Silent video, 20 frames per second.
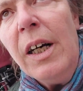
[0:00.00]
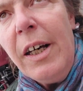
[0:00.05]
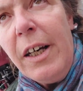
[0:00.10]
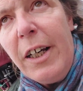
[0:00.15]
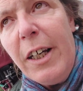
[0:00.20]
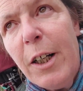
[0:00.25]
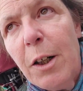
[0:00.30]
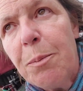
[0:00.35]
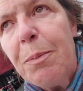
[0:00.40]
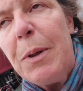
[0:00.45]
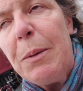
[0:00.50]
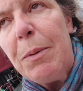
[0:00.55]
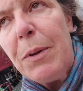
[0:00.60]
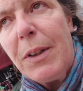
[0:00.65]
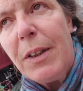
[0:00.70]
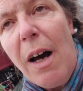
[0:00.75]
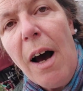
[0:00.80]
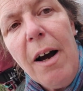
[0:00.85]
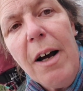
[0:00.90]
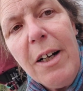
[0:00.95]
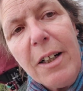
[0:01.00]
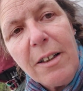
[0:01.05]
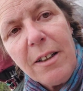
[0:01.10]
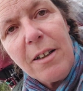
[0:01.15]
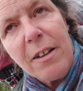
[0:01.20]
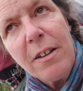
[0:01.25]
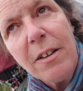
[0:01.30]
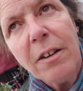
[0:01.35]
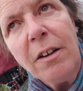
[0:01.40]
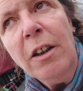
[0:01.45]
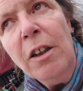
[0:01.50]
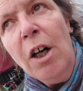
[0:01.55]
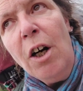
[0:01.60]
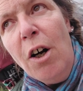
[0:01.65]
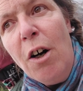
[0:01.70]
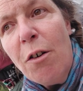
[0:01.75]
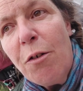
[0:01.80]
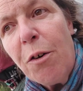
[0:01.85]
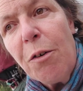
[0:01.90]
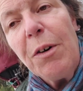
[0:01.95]
Here people died
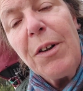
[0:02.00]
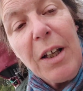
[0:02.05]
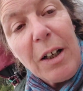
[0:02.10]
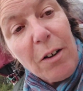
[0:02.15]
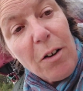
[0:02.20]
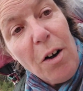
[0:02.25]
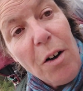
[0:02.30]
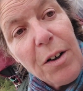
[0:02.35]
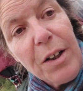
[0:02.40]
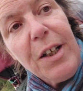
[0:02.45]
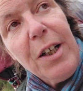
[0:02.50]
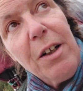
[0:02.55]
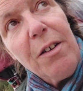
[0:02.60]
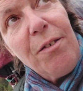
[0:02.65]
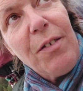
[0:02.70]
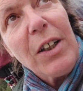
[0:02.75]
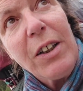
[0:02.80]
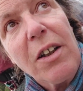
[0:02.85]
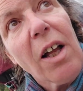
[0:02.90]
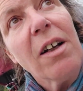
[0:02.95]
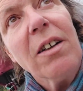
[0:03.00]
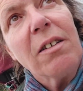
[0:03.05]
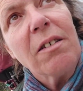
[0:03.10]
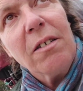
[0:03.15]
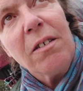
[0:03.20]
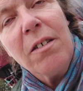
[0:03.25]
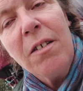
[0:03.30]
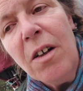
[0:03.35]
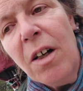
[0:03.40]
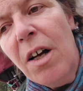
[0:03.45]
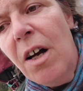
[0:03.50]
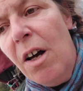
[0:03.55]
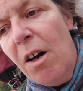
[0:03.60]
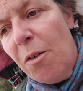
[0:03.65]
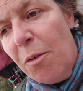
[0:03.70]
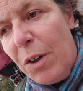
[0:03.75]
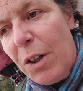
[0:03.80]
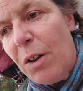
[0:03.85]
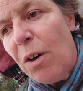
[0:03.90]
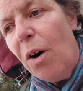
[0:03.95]
for what they call here Vatan.
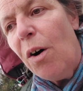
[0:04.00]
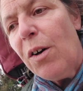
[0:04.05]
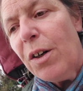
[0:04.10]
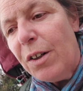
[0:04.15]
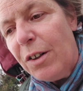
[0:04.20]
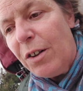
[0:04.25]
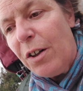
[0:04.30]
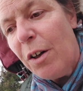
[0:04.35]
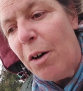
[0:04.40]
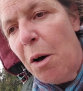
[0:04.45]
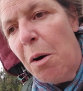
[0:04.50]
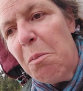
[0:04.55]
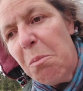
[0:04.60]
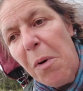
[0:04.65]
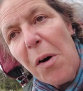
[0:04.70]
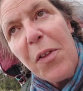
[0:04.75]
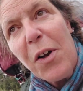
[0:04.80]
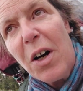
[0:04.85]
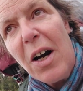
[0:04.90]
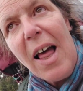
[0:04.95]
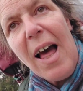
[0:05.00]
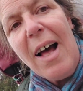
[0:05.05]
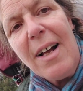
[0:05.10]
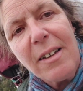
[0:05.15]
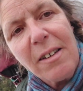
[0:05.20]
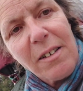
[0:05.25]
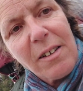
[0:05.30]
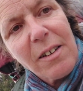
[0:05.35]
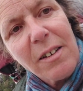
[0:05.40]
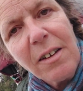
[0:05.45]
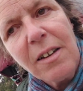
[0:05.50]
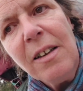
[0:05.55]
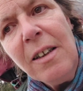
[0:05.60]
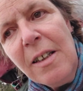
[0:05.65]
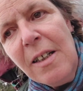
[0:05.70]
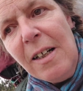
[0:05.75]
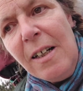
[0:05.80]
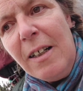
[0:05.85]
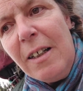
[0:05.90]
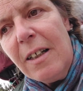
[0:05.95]
We call it motherland.
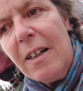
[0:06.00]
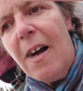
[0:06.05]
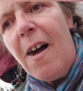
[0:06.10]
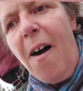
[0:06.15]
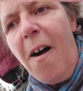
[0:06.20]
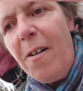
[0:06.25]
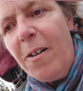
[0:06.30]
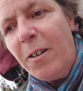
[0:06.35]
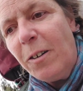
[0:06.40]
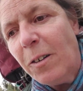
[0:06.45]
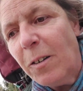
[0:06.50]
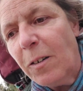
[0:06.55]
Yeah.